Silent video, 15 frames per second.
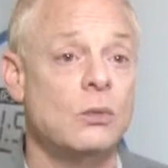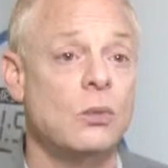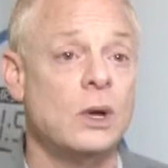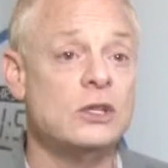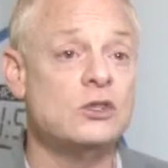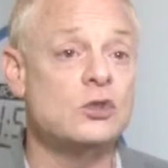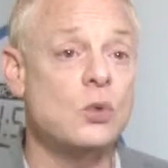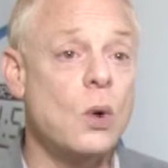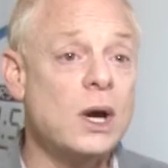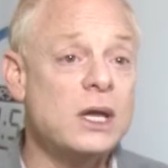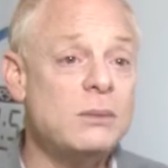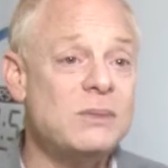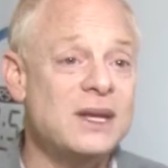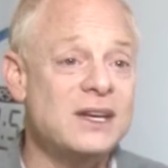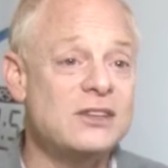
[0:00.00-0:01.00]
When
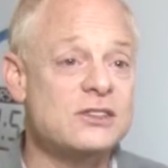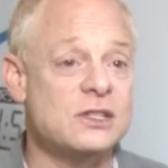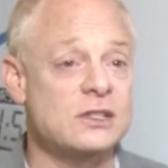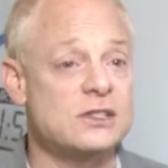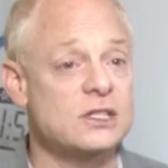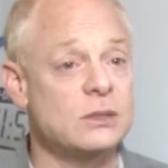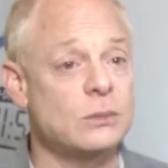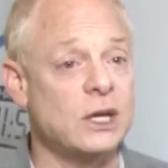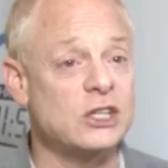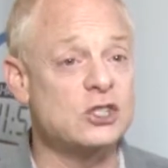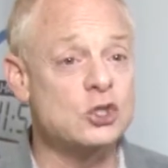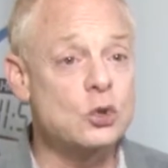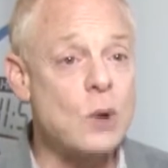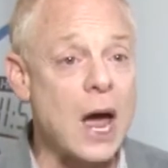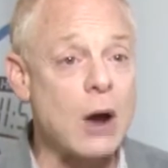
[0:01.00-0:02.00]
20 minutes can seem
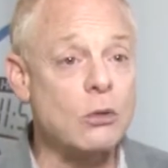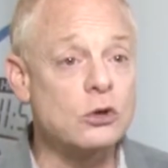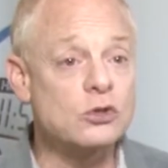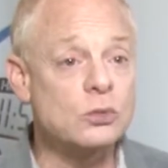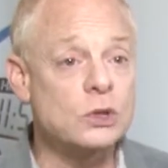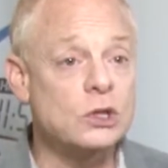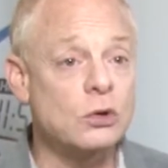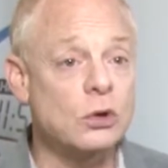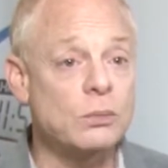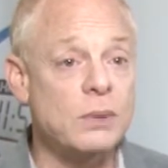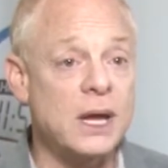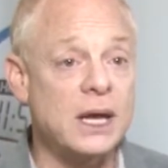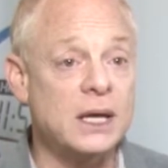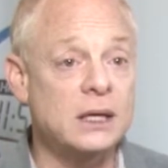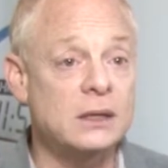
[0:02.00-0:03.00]
like two hours when you're in
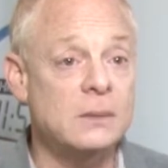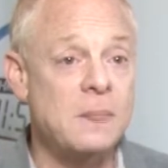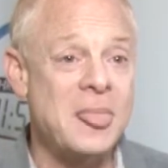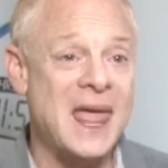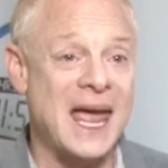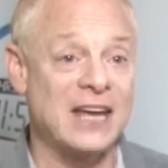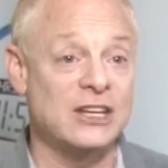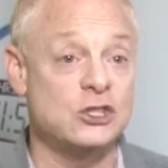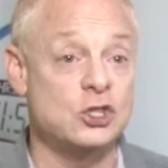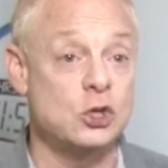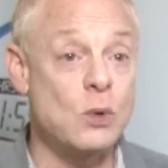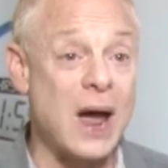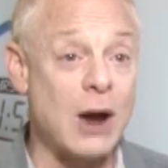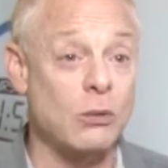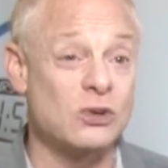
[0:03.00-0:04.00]
pain, and
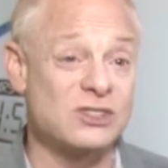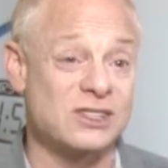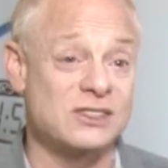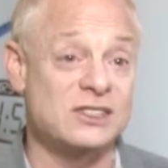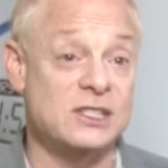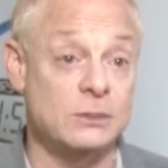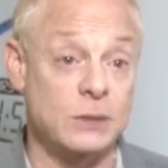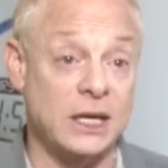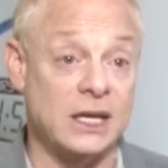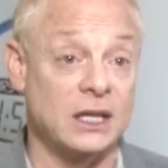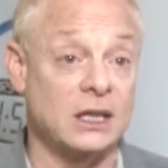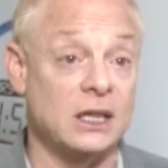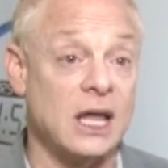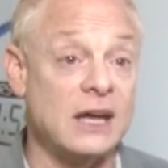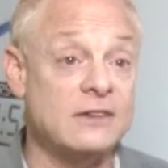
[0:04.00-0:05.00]
two hours can seem like a
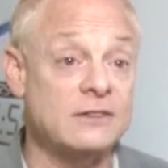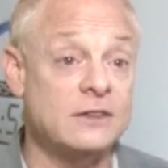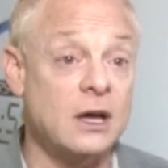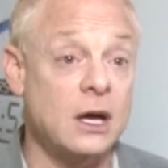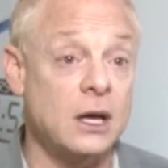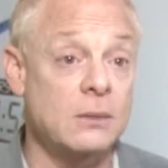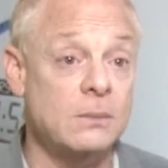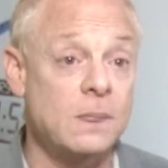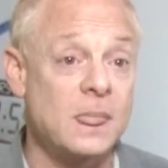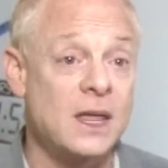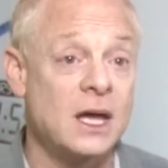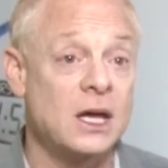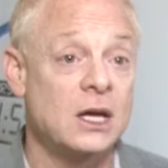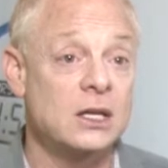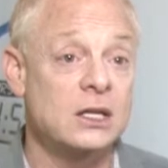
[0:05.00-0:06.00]
lifetime,
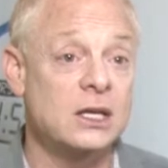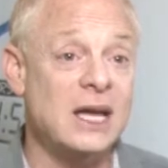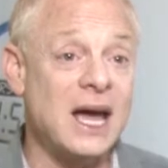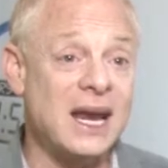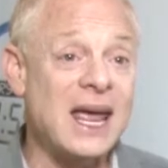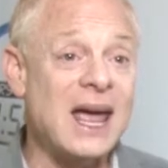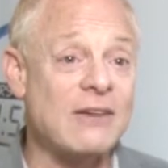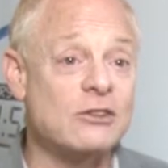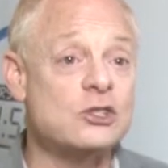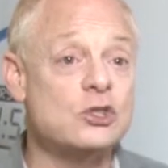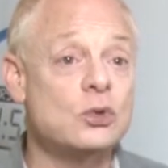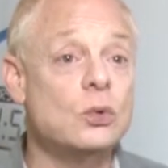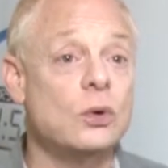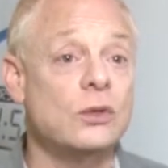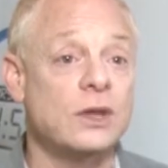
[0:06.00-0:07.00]
you got to have a
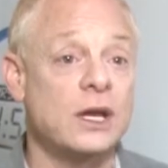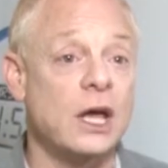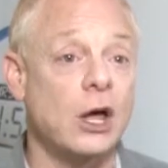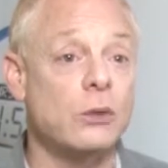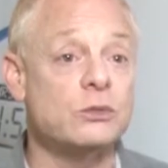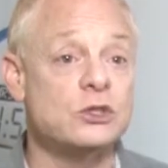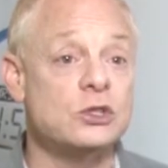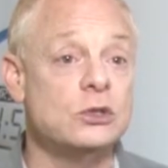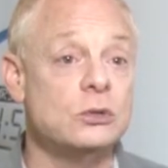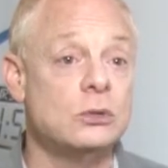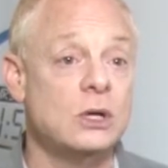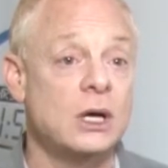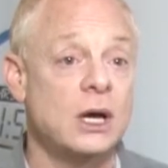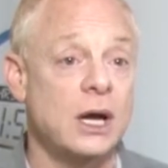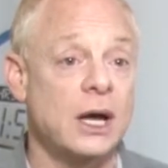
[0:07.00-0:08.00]
tool that helps
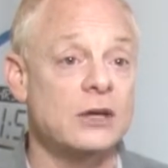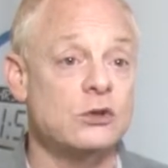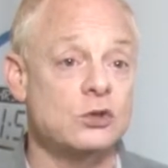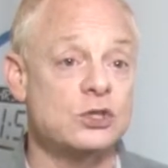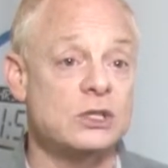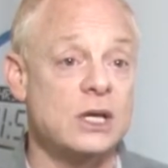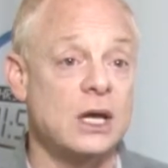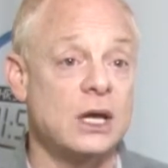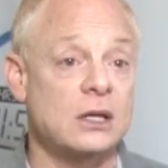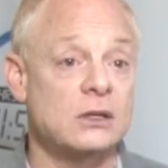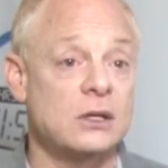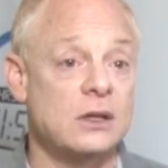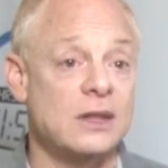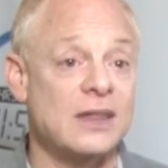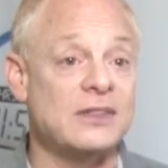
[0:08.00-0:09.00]
you
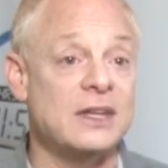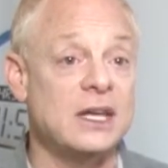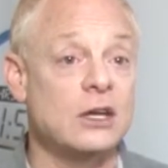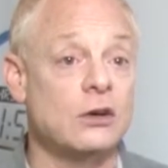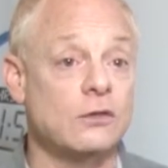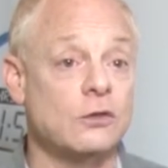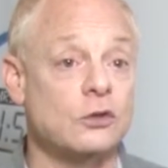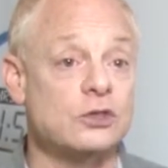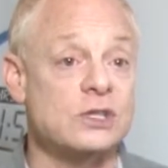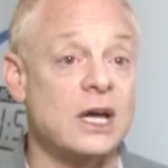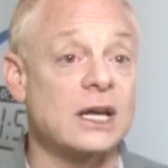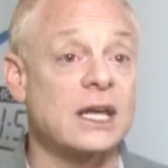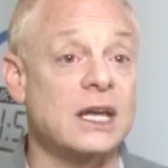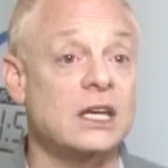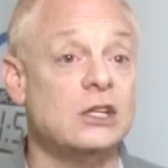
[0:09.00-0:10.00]
understand that the interval's
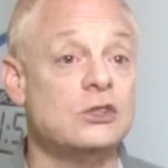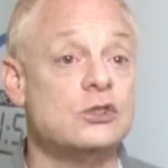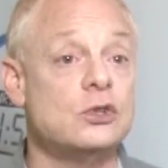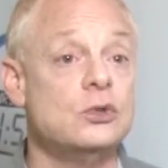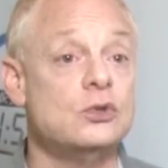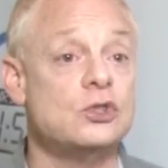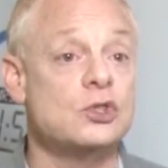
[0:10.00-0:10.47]
not getting too